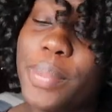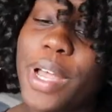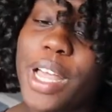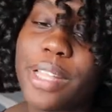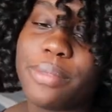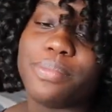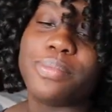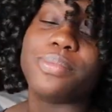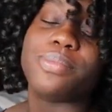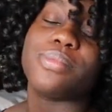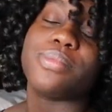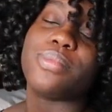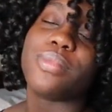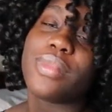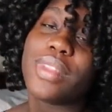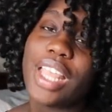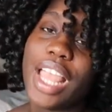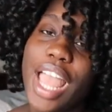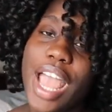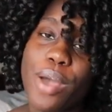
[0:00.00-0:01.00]
But
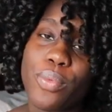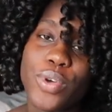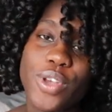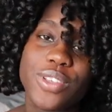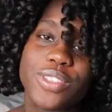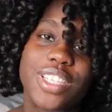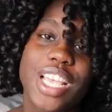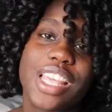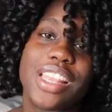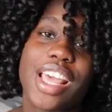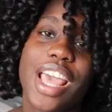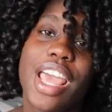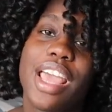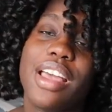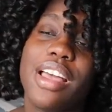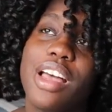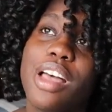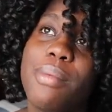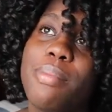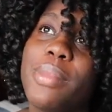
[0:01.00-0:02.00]
I will say that
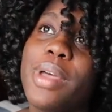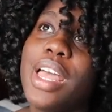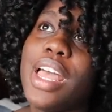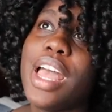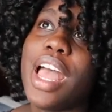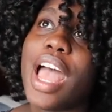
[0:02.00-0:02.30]
um,